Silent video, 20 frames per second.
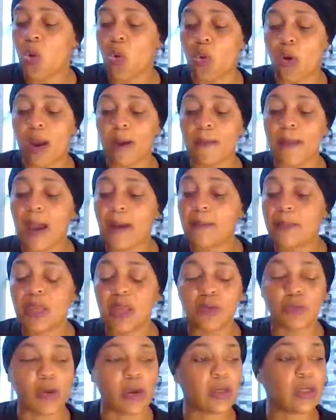Or I'm not
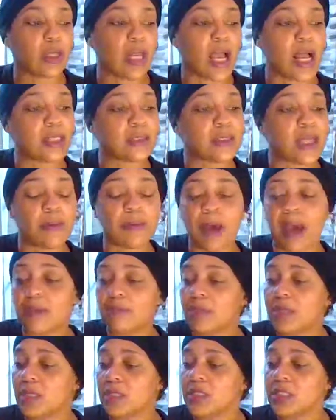being recognized. I'm
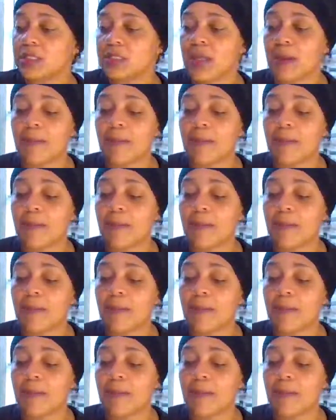not being this.